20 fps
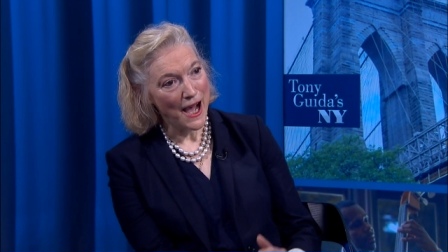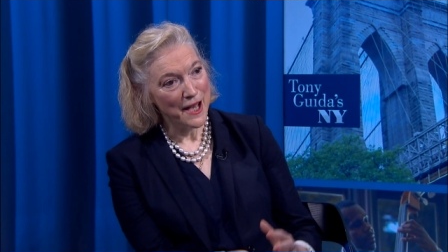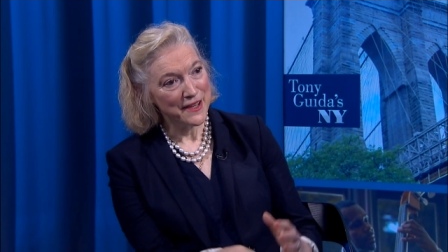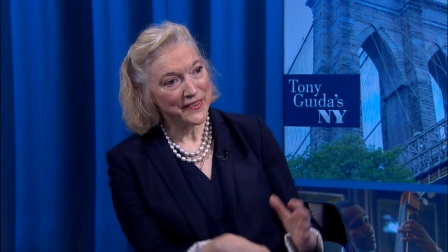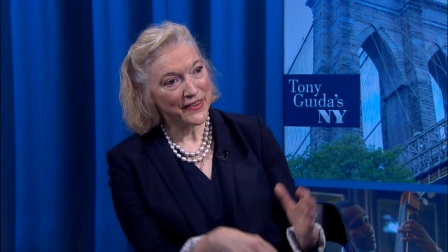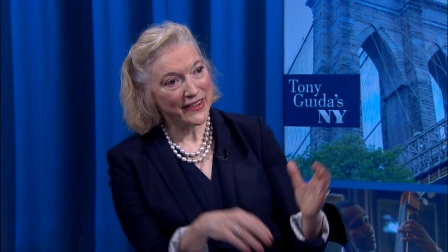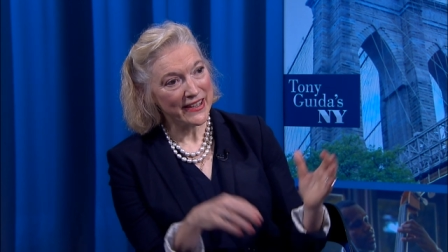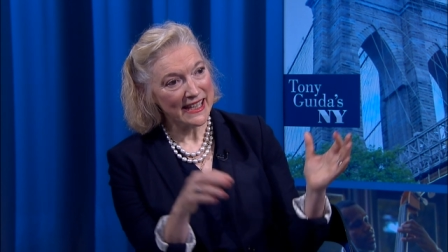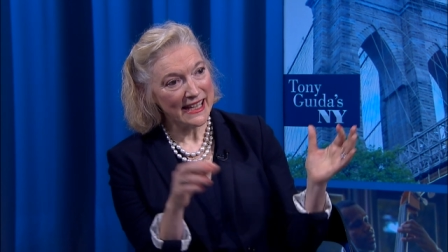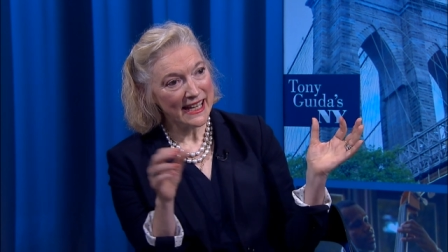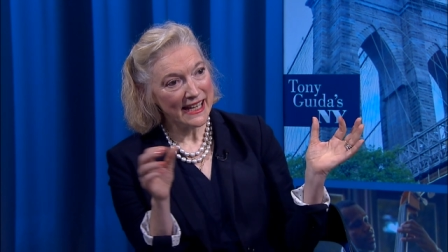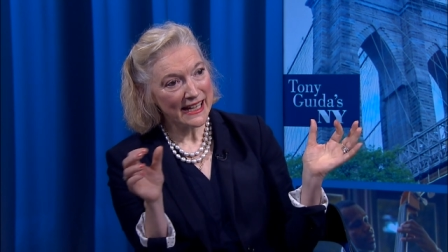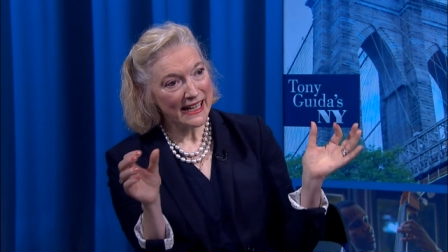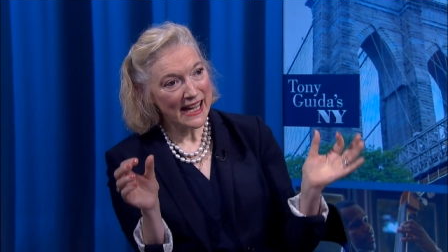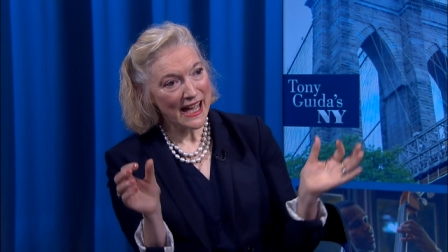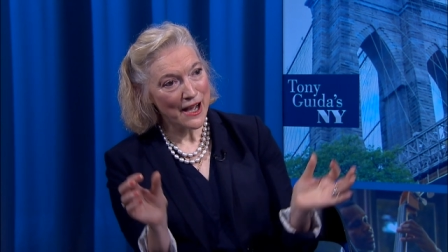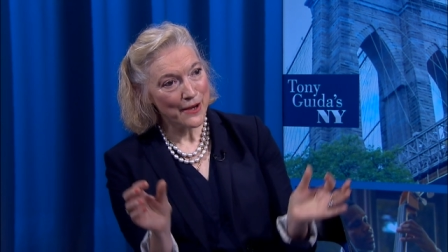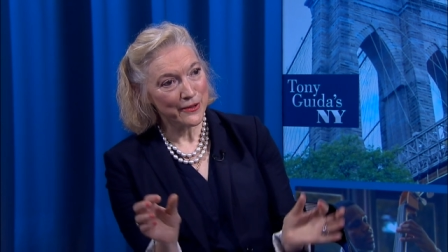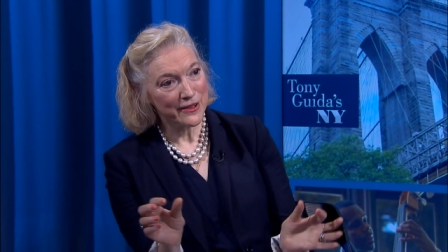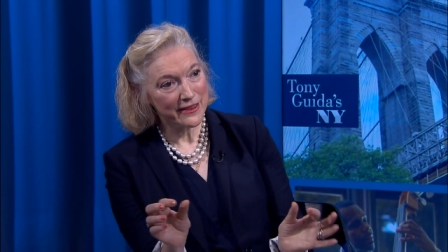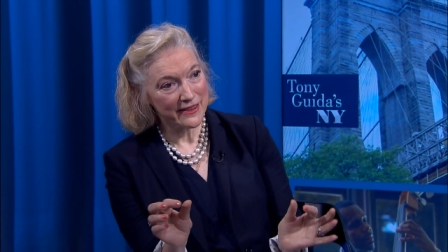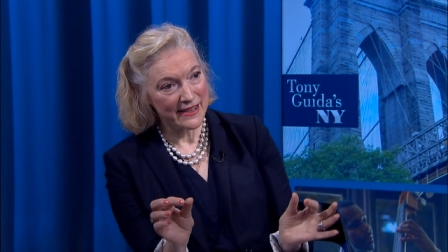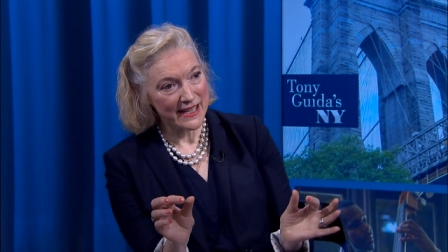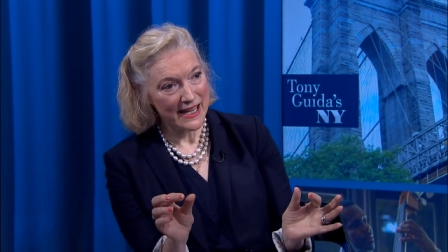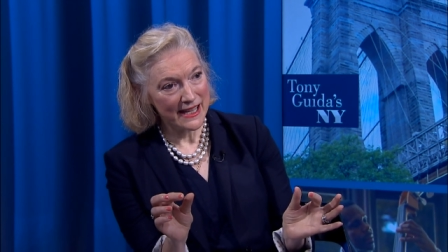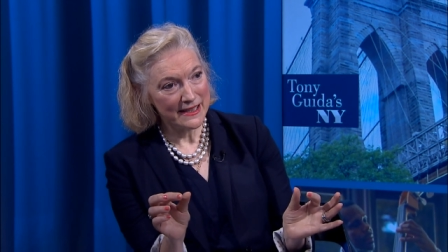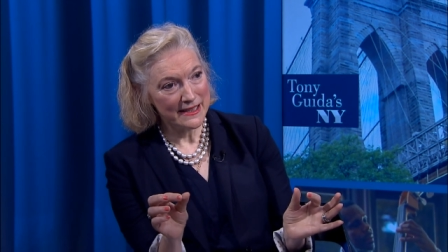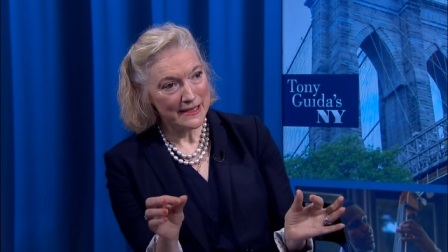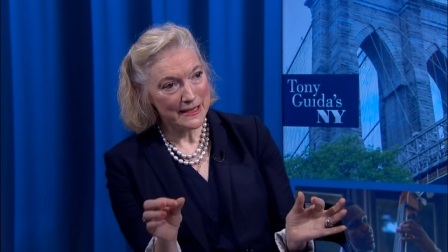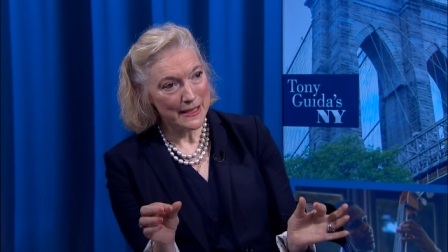Seeing how
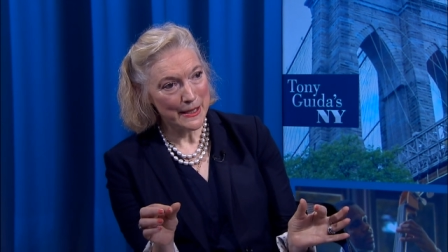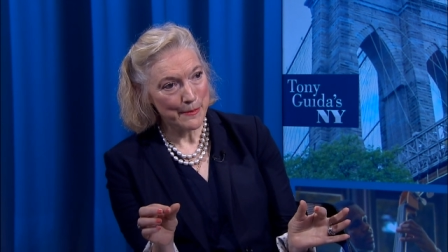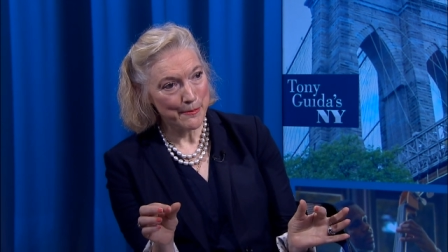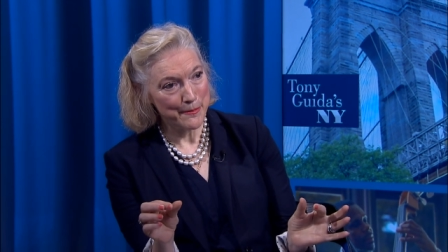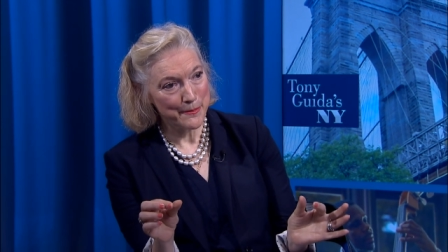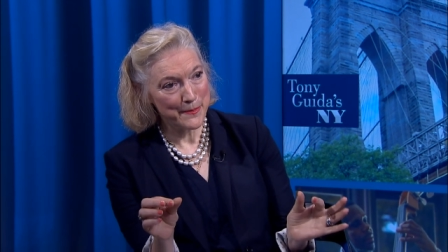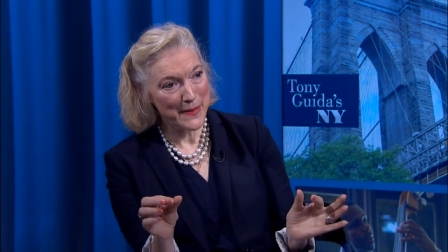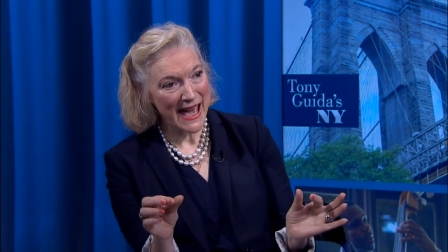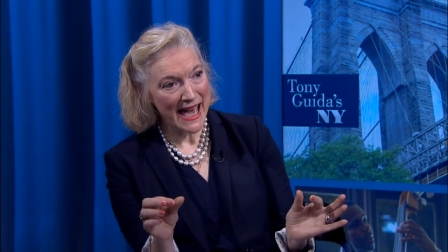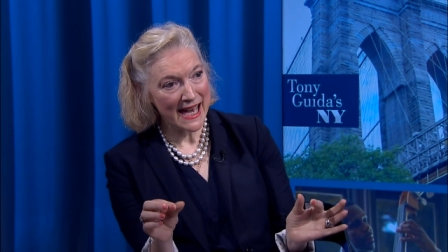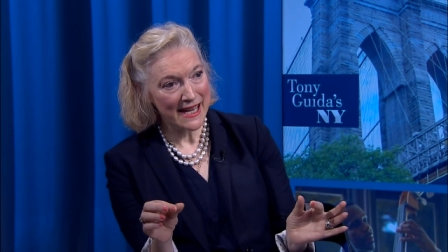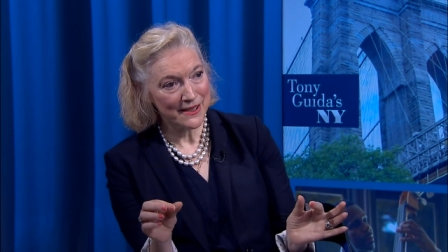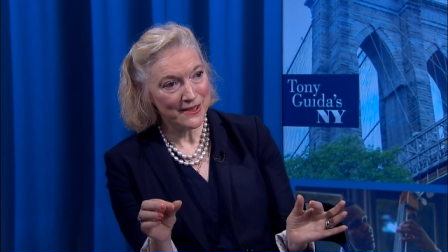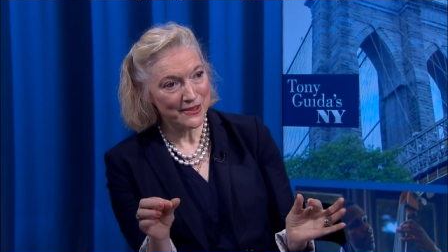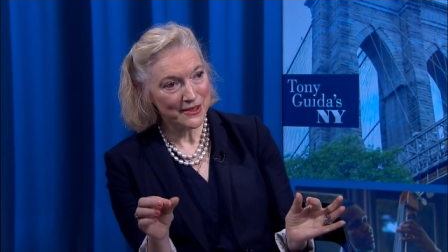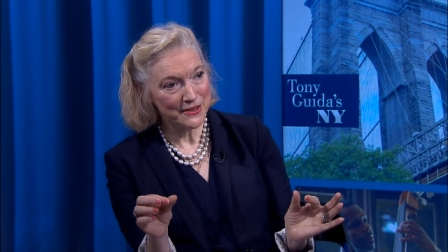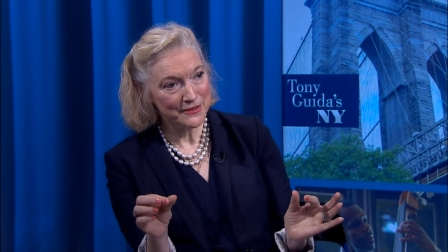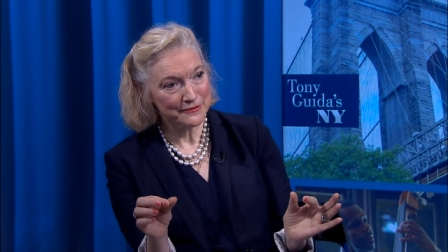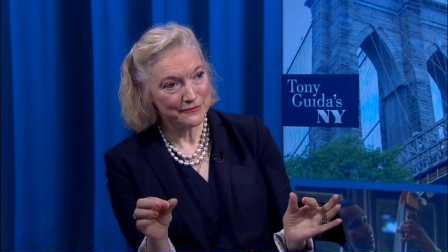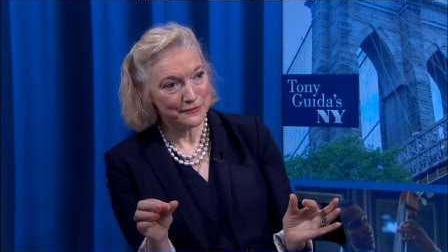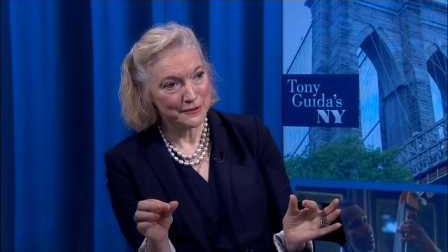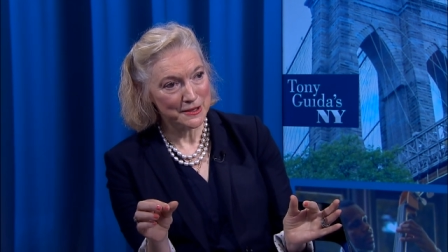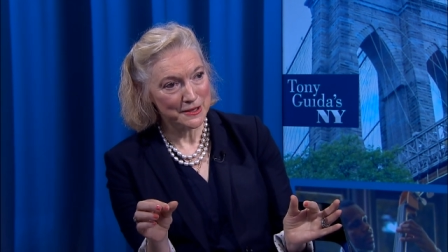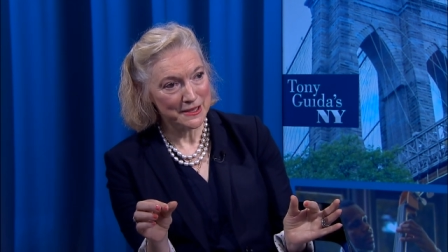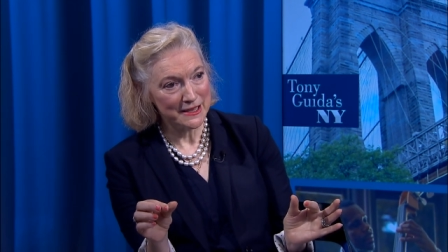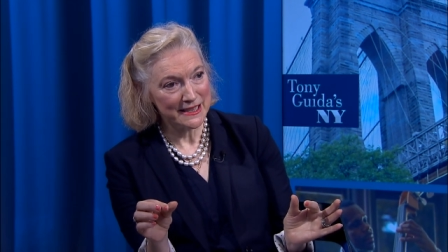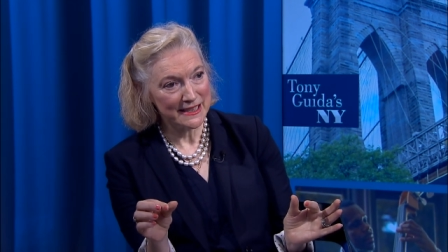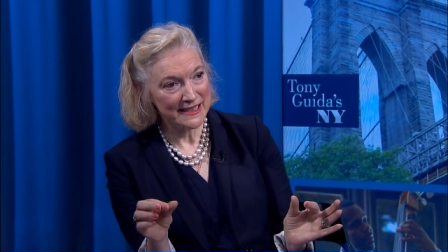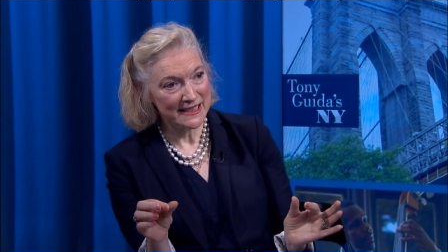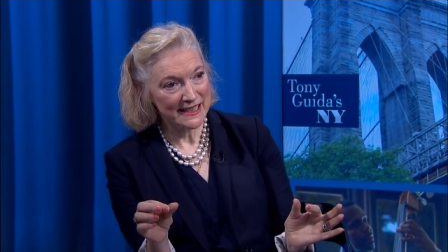thin the panel of
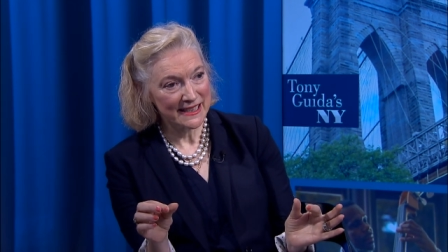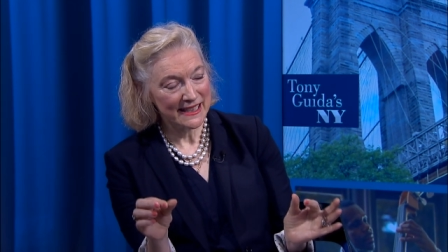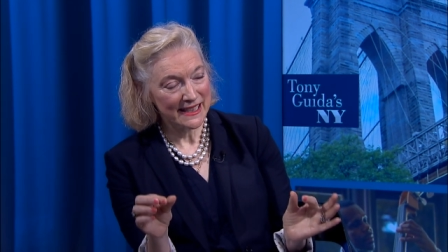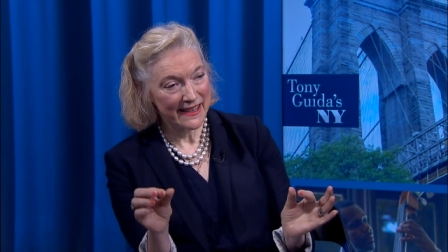wood